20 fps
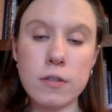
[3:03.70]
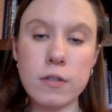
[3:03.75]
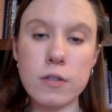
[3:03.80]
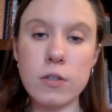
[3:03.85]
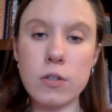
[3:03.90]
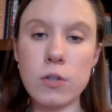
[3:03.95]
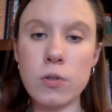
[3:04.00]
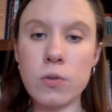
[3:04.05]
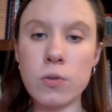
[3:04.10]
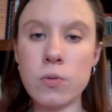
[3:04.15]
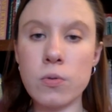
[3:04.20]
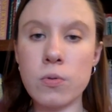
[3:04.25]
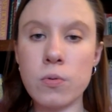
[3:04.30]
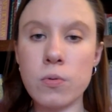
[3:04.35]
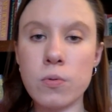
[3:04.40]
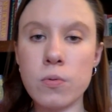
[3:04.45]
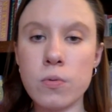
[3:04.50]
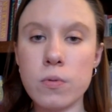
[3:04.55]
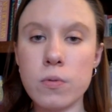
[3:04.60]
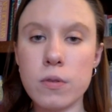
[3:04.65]

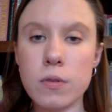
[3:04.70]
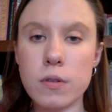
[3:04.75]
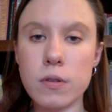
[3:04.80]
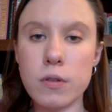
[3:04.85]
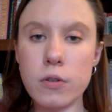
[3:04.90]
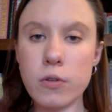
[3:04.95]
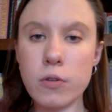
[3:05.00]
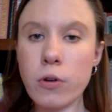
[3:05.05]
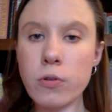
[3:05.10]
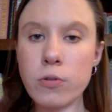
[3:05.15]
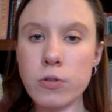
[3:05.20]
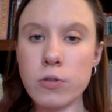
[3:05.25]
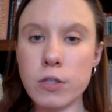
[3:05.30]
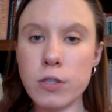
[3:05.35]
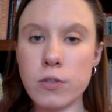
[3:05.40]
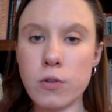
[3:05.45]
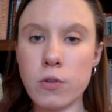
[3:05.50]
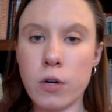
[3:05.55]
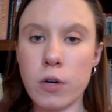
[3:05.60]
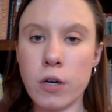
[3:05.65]
to the grocery
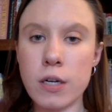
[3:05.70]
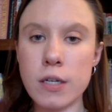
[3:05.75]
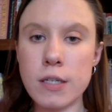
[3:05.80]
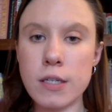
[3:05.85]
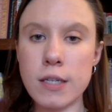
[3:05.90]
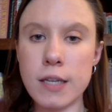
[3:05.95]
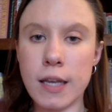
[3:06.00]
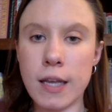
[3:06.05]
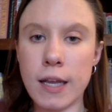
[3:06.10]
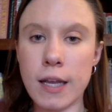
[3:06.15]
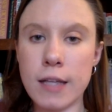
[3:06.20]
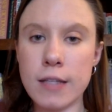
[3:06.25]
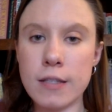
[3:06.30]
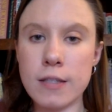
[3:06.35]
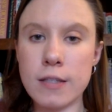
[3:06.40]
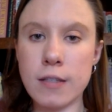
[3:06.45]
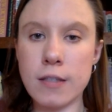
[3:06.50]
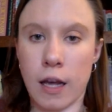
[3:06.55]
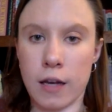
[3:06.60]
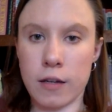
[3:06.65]
store to get it
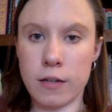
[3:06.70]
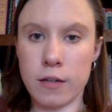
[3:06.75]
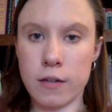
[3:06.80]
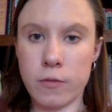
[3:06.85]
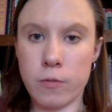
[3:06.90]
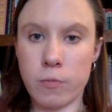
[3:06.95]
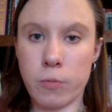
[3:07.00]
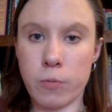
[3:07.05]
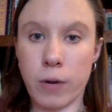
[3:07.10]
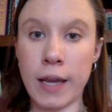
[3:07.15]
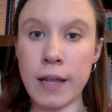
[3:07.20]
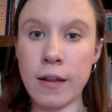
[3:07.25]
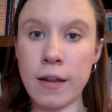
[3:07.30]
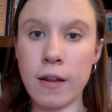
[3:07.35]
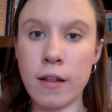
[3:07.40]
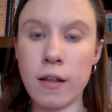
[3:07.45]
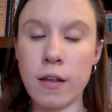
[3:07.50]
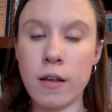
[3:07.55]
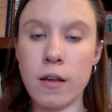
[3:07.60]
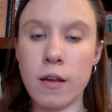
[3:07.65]
stocked, right?
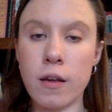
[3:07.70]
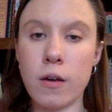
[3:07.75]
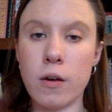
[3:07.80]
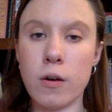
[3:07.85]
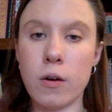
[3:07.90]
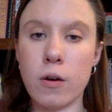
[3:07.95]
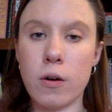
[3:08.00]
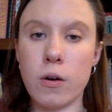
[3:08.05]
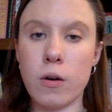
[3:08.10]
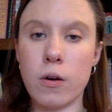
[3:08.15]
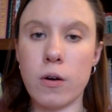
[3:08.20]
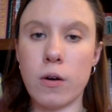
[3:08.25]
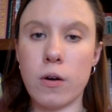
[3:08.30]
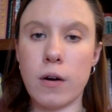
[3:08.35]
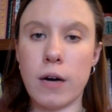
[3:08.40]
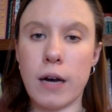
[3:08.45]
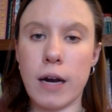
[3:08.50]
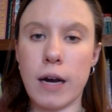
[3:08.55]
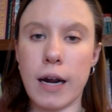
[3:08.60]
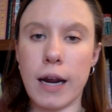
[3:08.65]

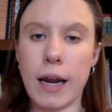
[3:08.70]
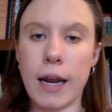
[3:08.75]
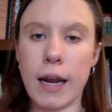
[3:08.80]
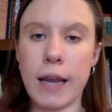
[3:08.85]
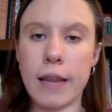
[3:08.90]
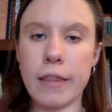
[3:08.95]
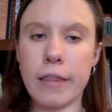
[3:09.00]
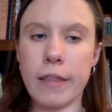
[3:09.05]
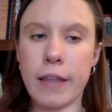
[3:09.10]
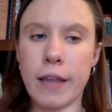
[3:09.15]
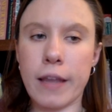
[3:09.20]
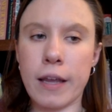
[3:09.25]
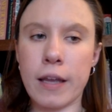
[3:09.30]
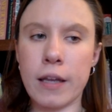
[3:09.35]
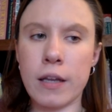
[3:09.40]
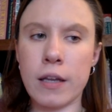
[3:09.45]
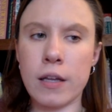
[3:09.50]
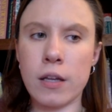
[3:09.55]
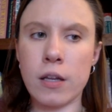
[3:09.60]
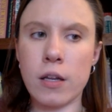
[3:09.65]
And
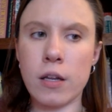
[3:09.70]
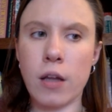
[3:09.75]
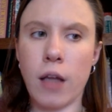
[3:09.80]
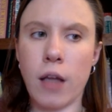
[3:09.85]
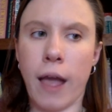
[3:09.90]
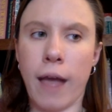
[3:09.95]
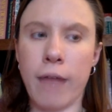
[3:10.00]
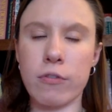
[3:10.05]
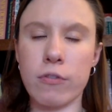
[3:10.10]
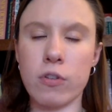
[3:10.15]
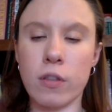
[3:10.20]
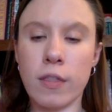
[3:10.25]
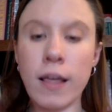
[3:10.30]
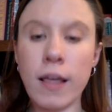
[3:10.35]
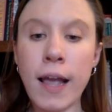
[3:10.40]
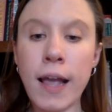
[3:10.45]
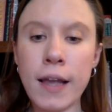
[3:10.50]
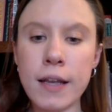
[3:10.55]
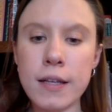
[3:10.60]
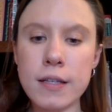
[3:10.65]
then after
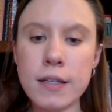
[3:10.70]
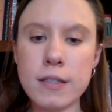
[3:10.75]
that,